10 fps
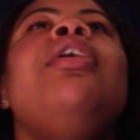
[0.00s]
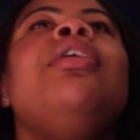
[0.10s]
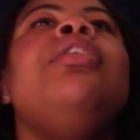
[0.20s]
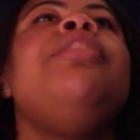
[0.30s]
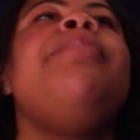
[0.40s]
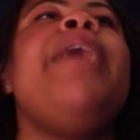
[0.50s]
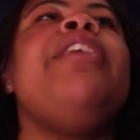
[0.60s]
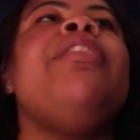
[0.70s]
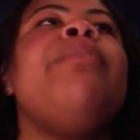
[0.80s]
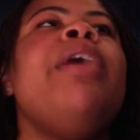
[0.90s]

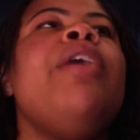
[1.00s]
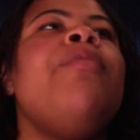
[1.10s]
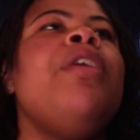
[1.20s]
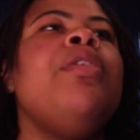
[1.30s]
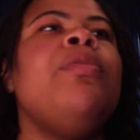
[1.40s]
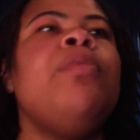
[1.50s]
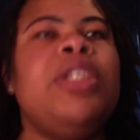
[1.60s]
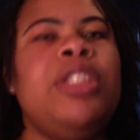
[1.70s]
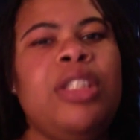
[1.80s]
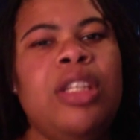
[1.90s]
debating about whether
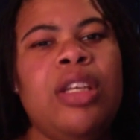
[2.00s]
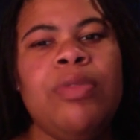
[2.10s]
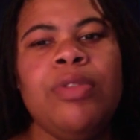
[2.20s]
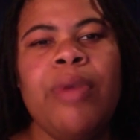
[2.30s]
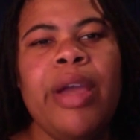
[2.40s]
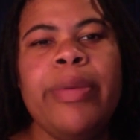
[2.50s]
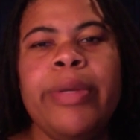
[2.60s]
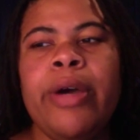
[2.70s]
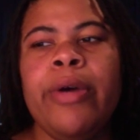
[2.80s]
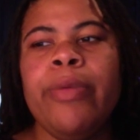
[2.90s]
what she did was right or
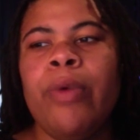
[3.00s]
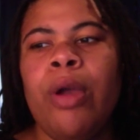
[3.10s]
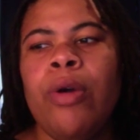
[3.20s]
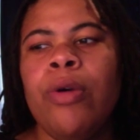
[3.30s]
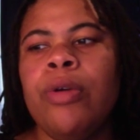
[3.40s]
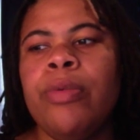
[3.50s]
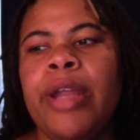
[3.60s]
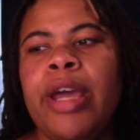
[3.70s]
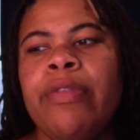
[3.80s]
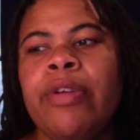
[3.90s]
not wrong or
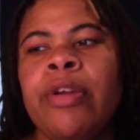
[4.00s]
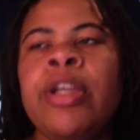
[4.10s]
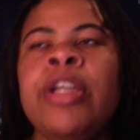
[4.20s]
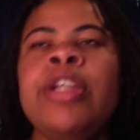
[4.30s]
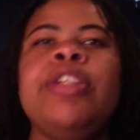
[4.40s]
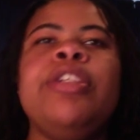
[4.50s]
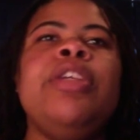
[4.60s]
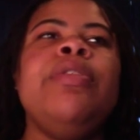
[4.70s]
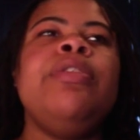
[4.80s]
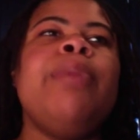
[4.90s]
whatever.
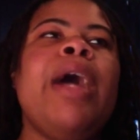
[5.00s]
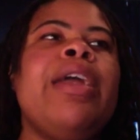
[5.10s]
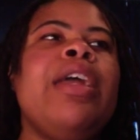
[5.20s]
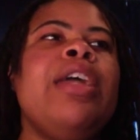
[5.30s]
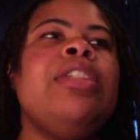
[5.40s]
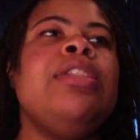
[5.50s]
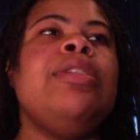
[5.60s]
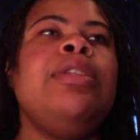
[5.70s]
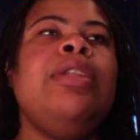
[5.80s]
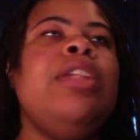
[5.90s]
She, I guess,
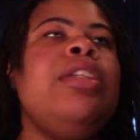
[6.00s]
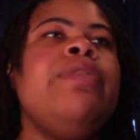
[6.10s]
did this